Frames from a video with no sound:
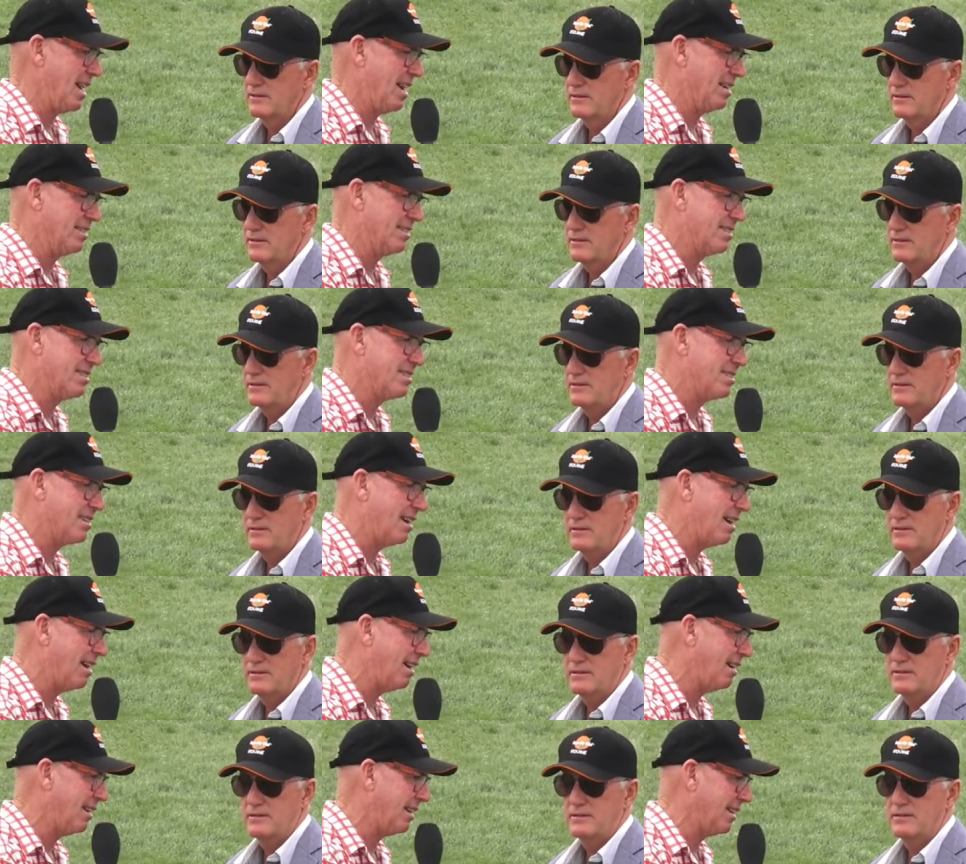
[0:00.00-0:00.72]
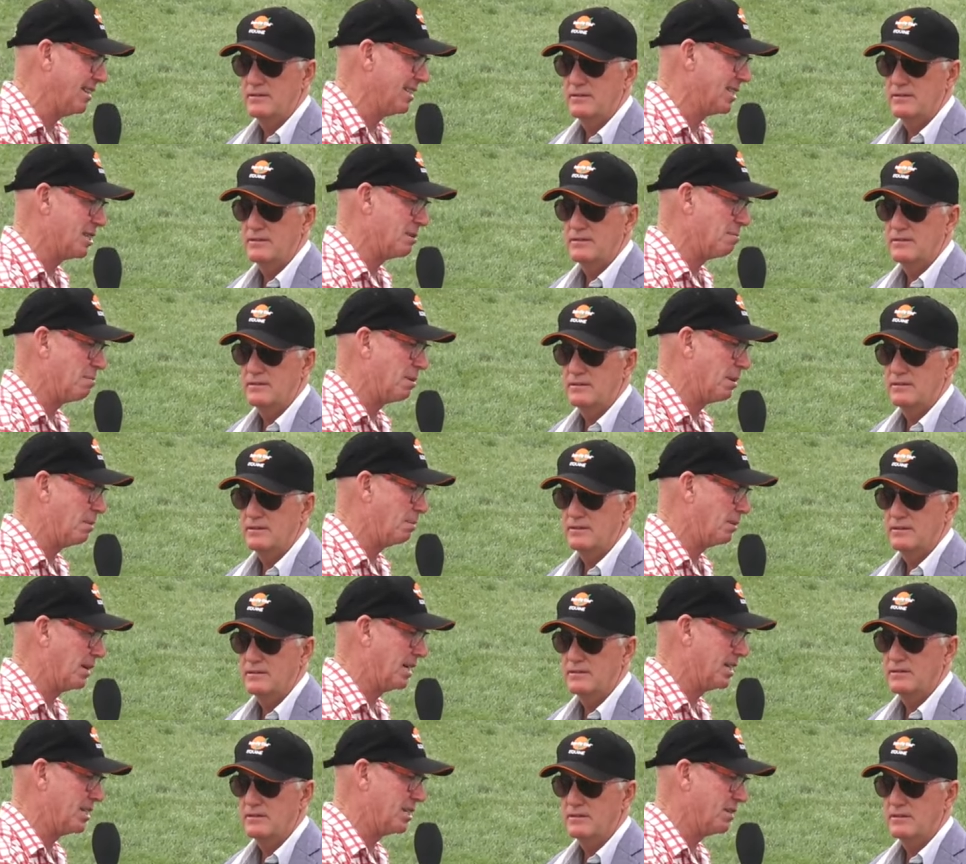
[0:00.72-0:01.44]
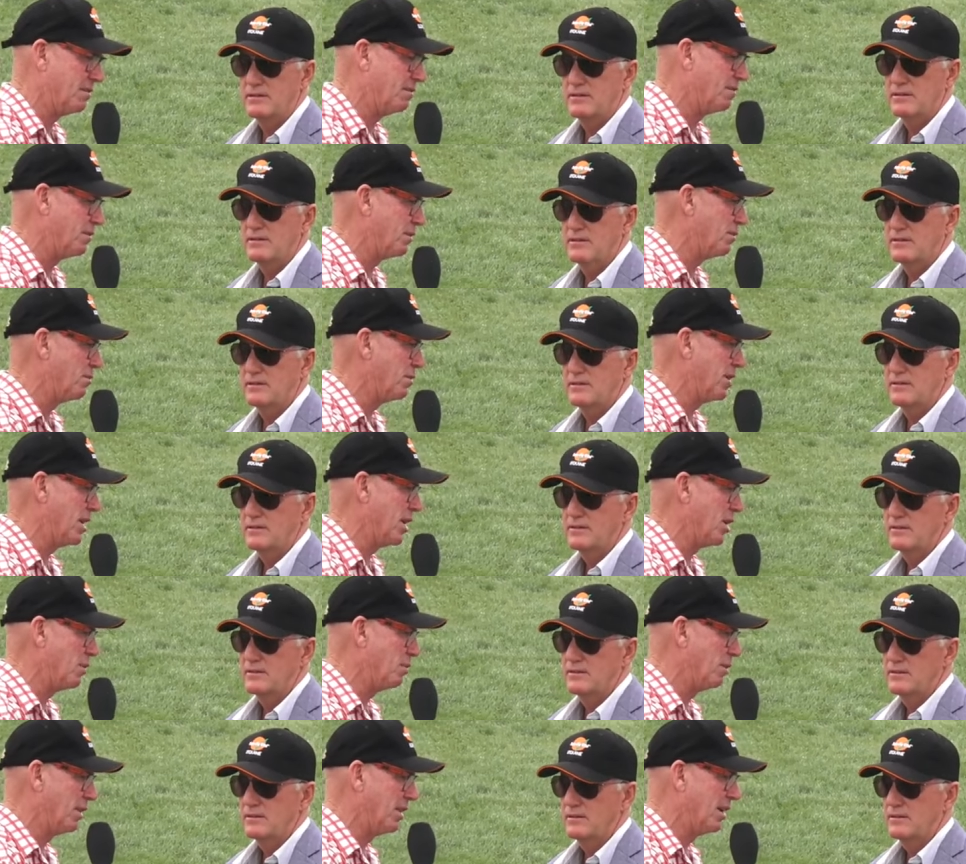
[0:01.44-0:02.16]
Speaker 1: outstanding in preparation for
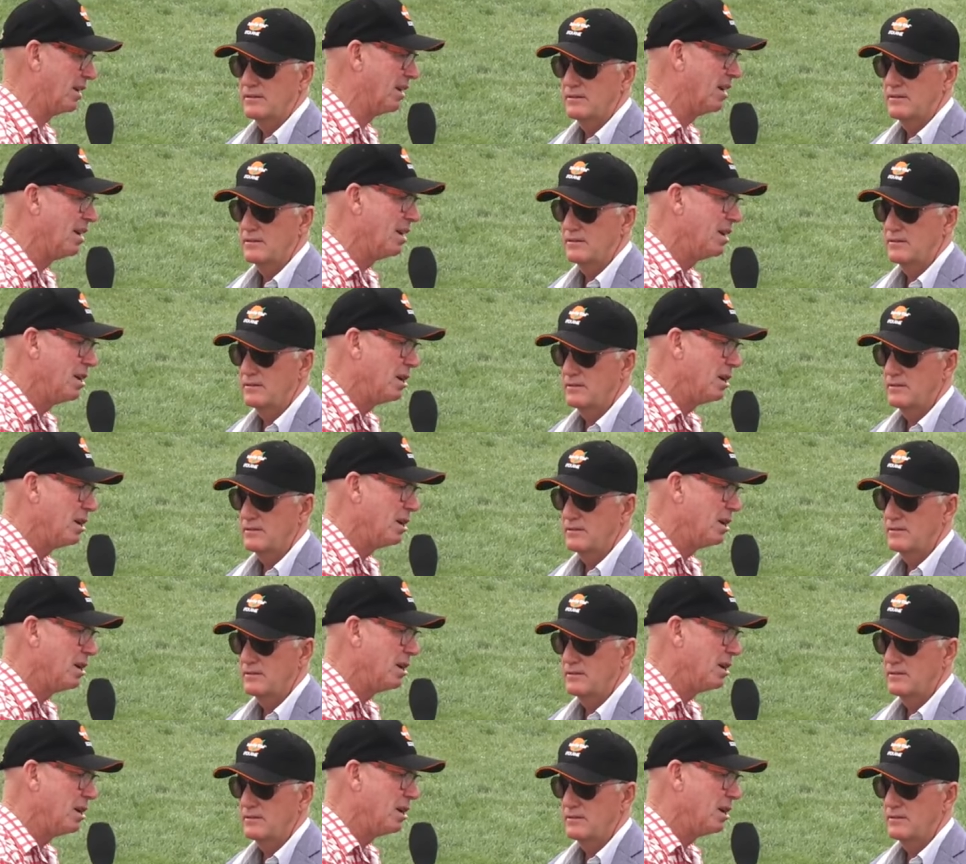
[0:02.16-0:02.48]
Rio with a